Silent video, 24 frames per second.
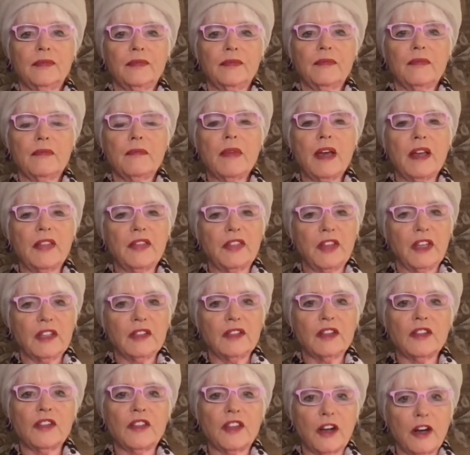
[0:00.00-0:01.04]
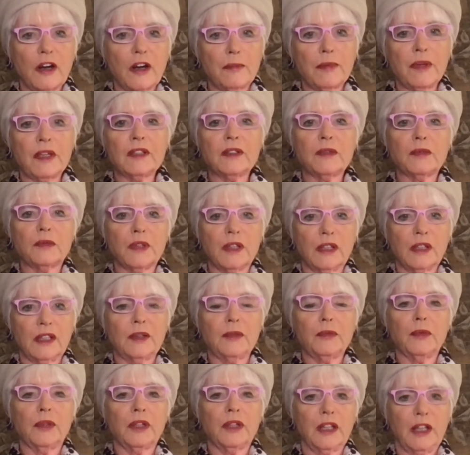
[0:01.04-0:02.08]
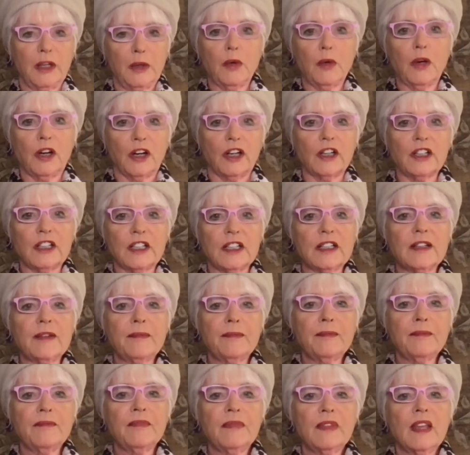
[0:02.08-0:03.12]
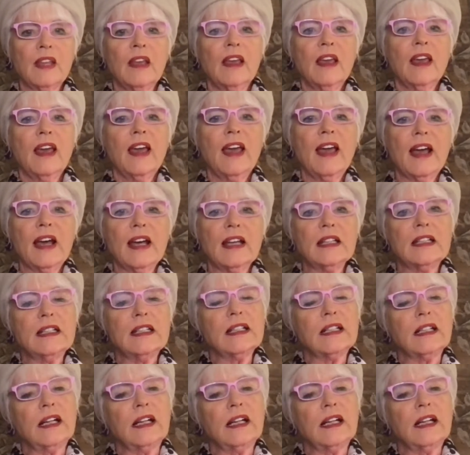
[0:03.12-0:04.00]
methods and therapies really, really worked. And